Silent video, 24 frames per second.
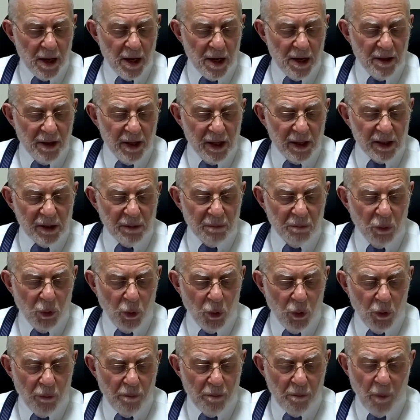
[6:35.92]
This
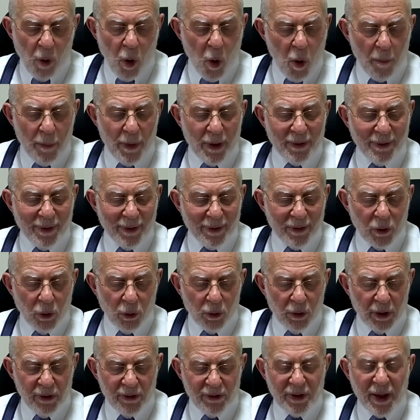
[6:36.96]
moment is
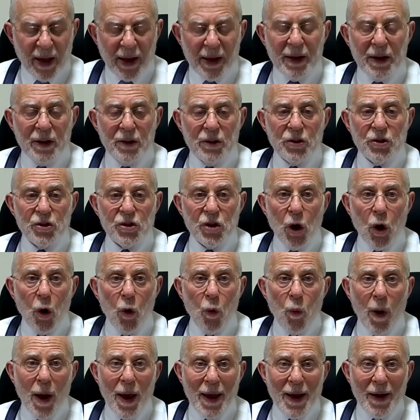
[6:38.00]
only seconds
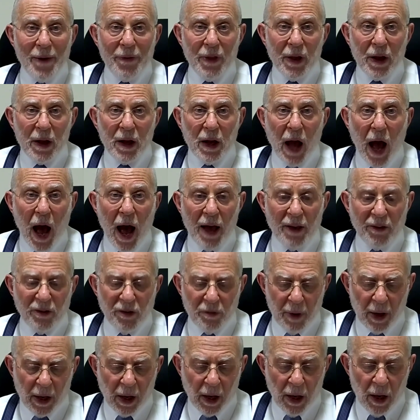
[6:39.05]
away on the
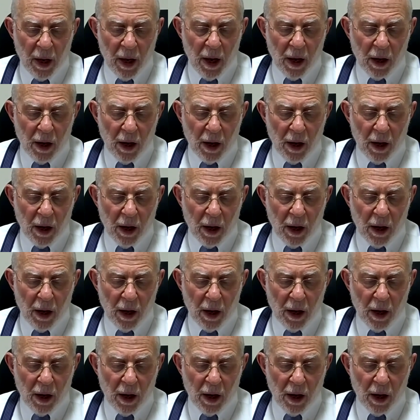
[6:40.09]
cosmic